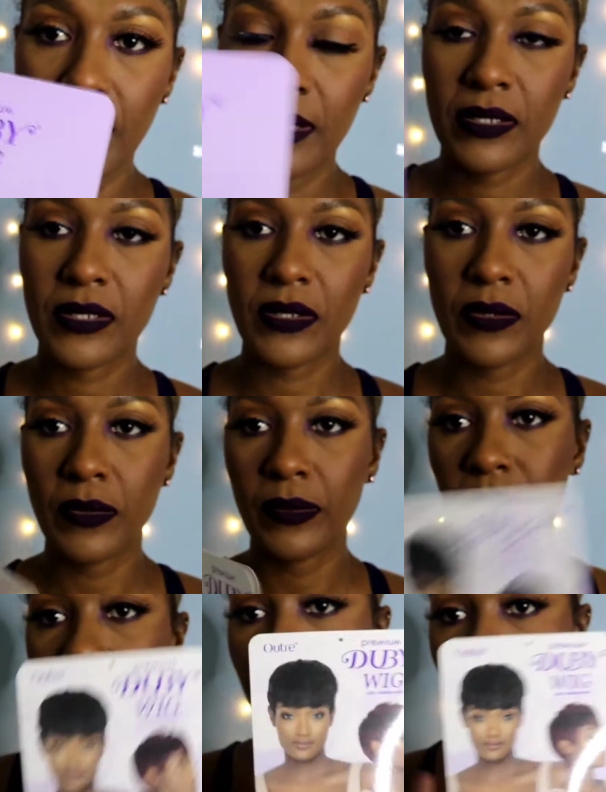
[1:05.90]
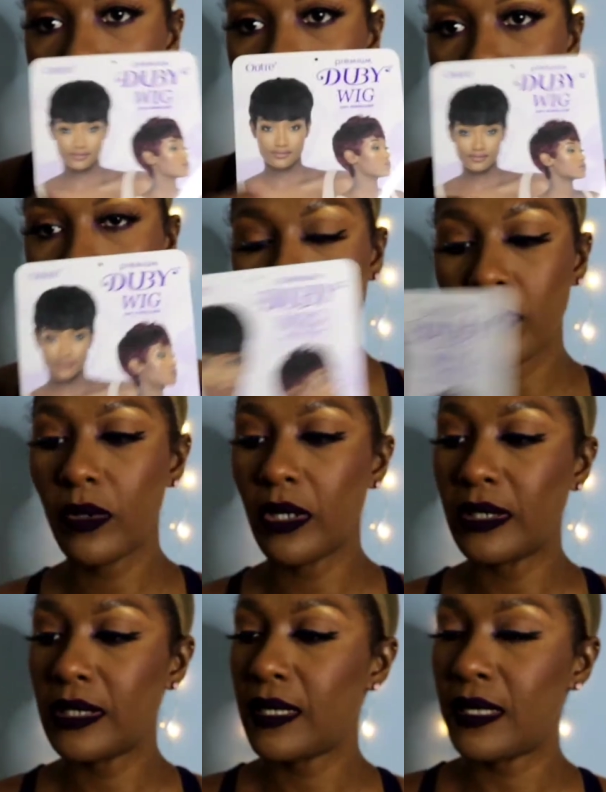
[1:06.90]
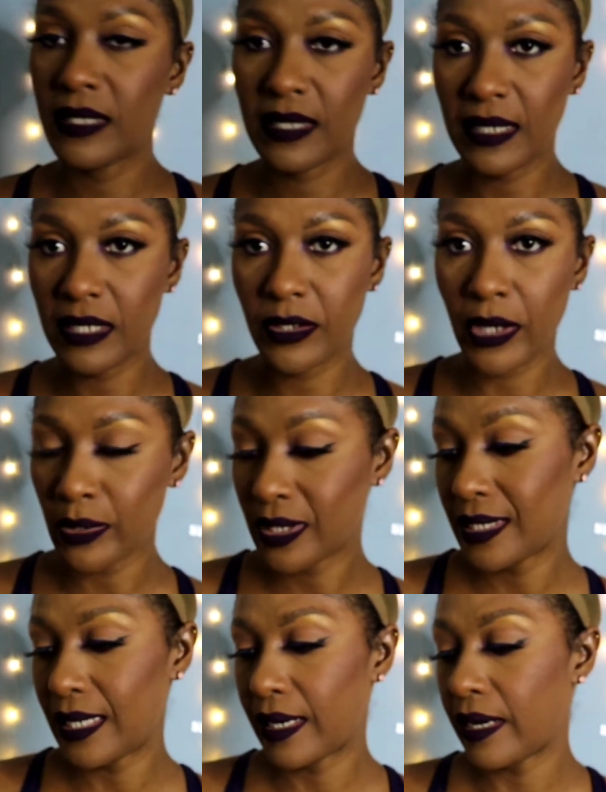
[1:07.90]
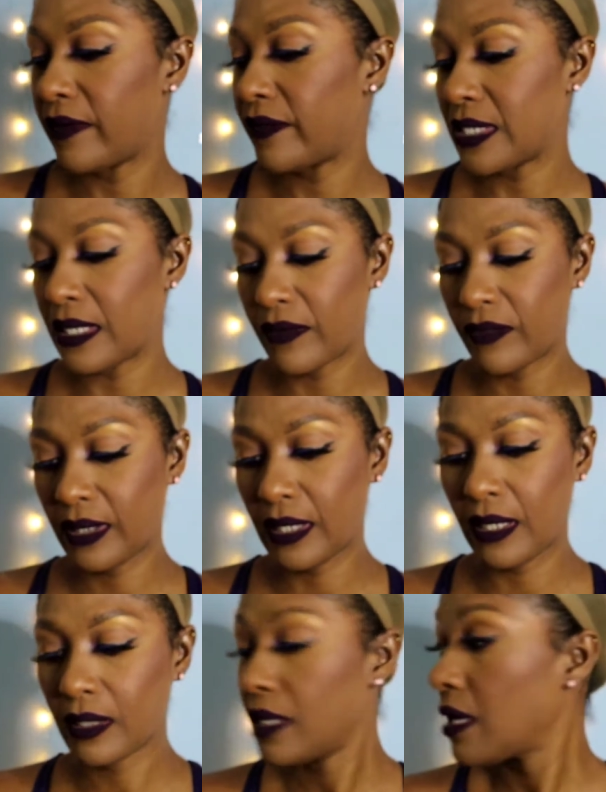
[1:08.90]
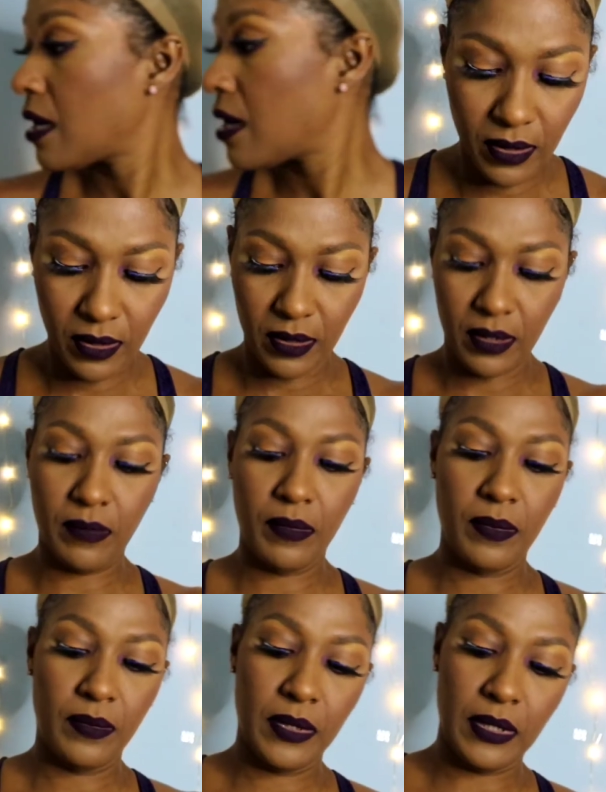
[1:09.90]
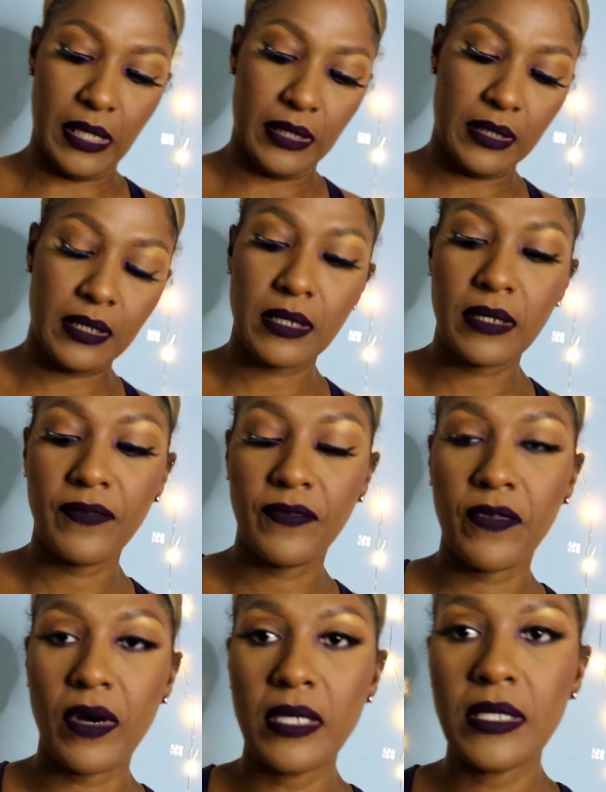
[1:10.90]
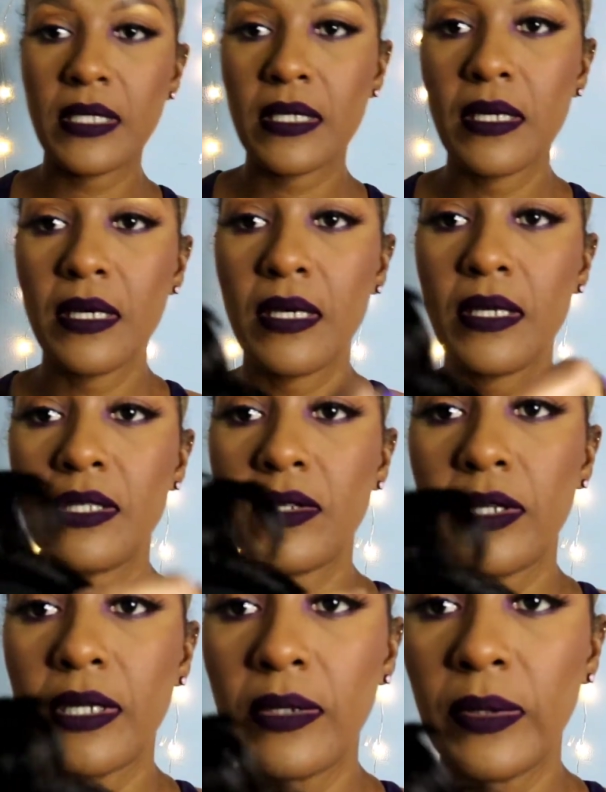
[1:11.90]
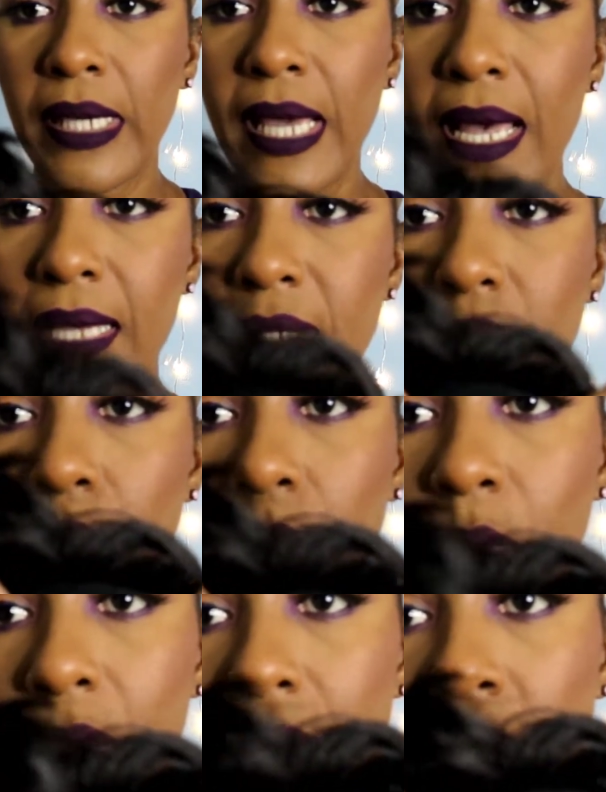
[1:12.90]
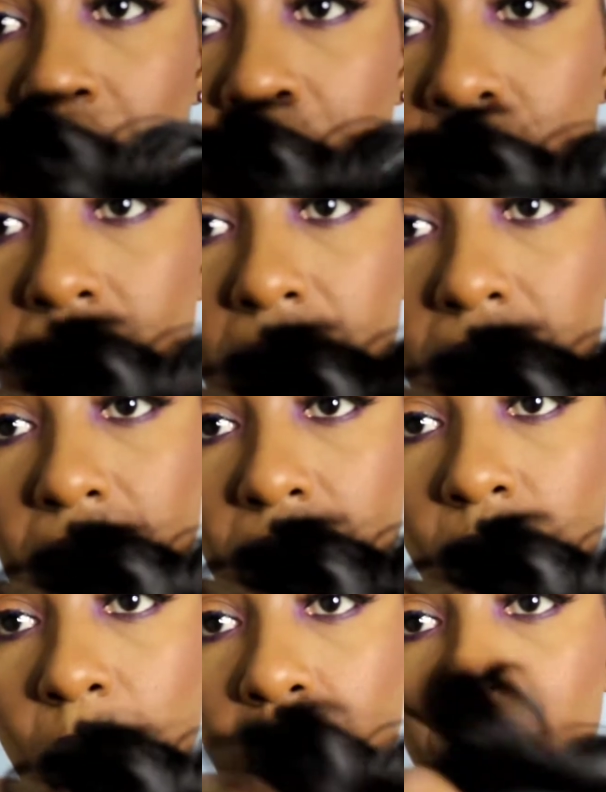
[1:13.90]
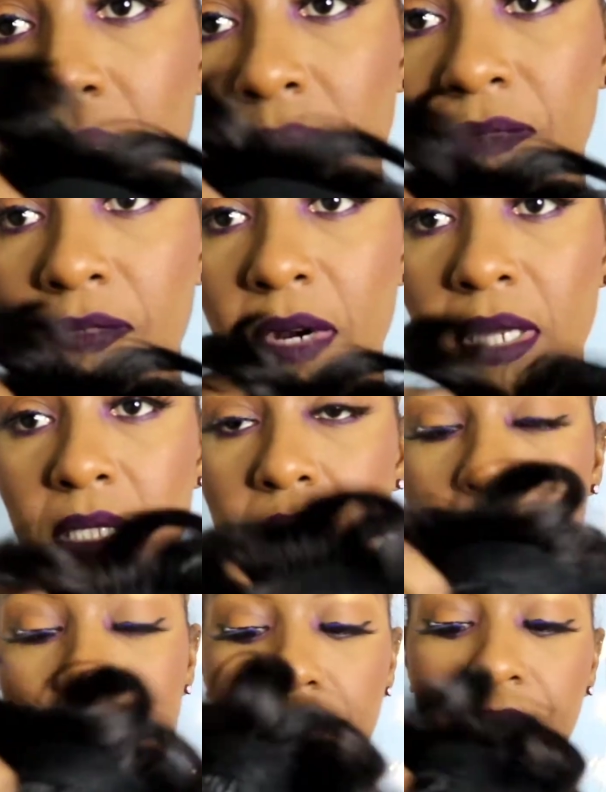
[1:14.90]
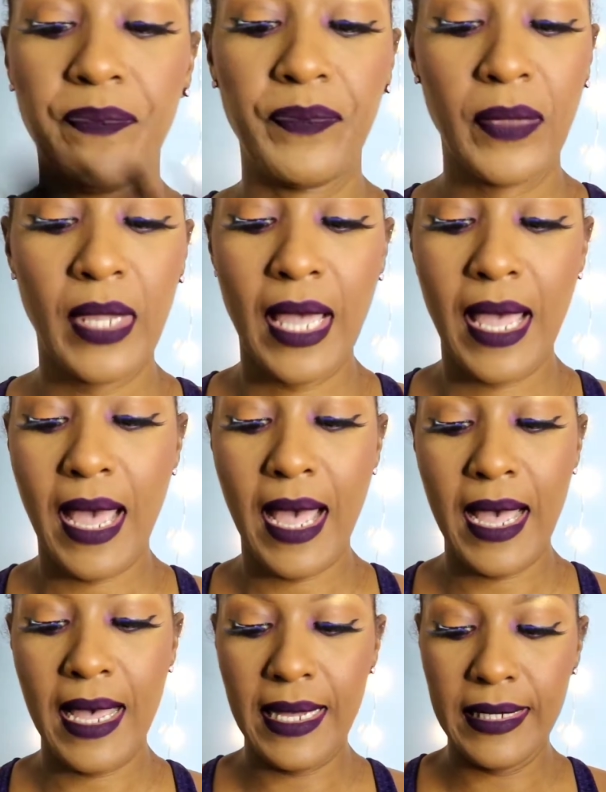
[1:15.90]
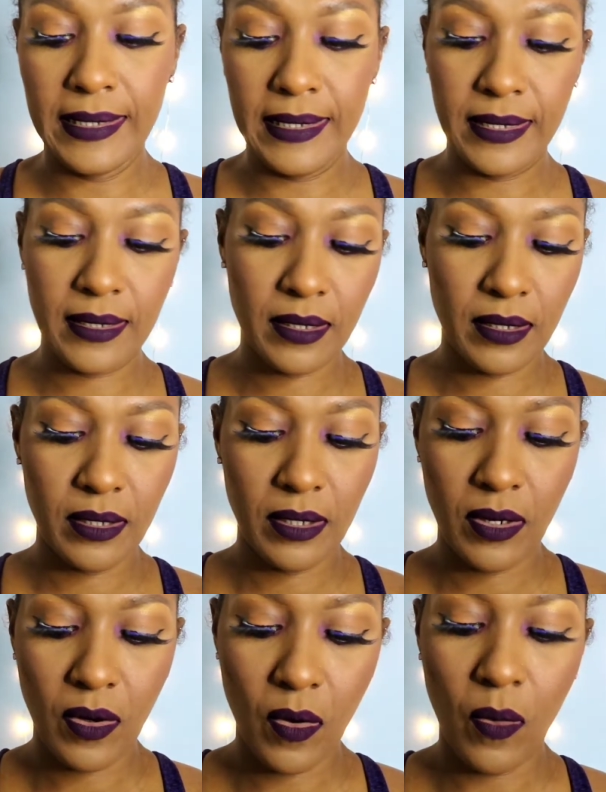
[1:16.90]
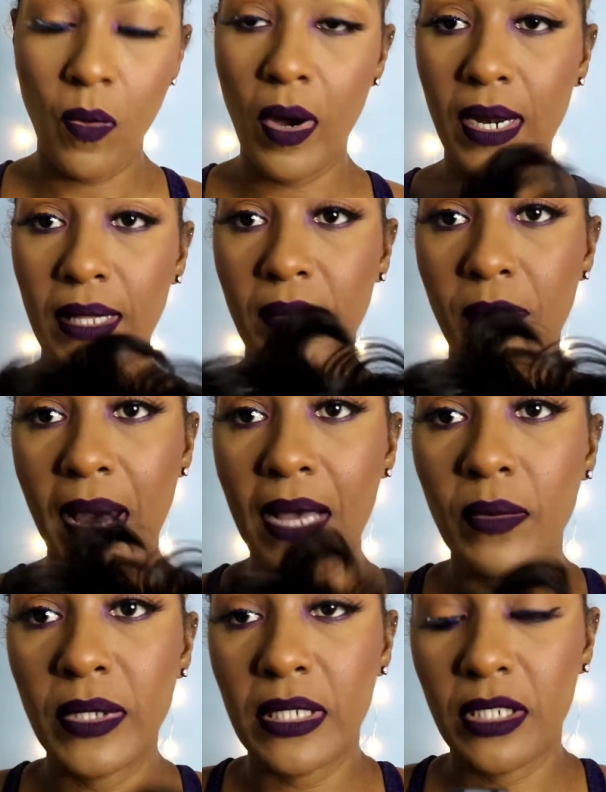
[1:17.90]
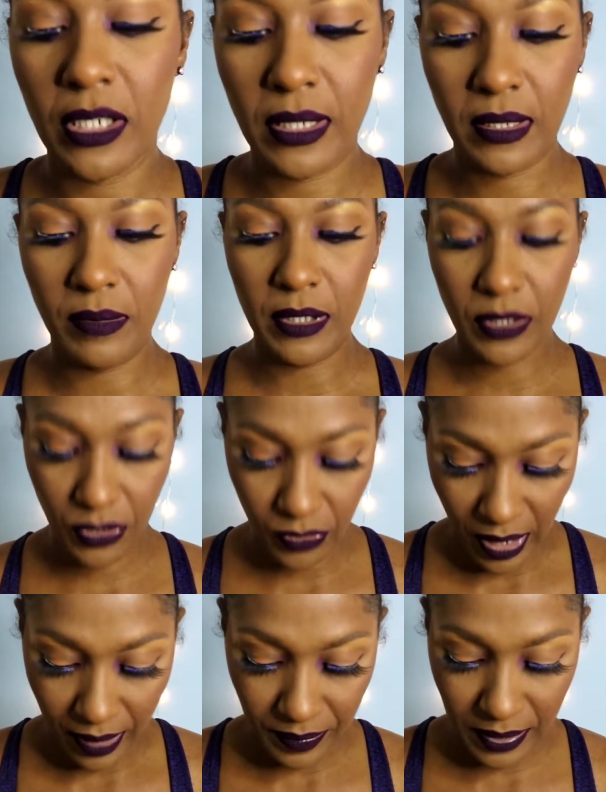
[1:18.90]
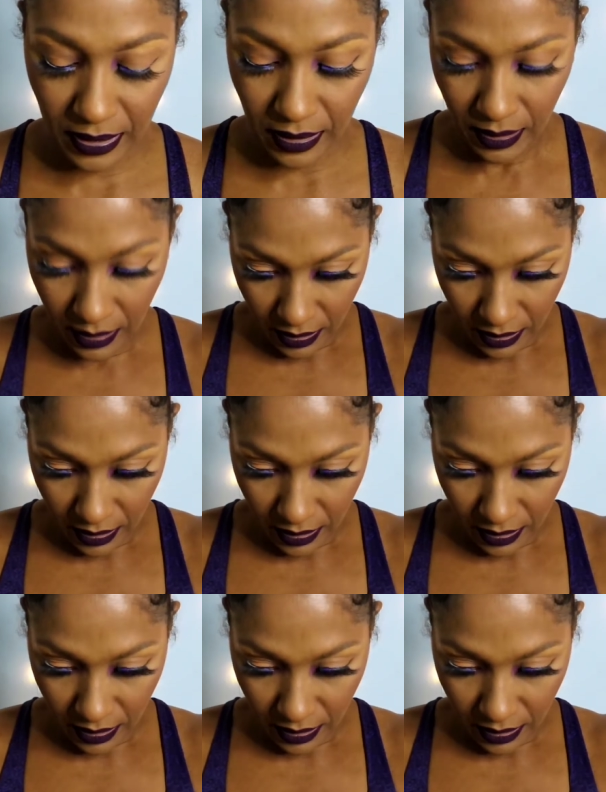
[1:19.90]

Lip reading: So you might want to hold on to this. It tells you how to take care of it and everything. Right, this is the front. So it only has one little comb in front and one at the back with adjustable straps.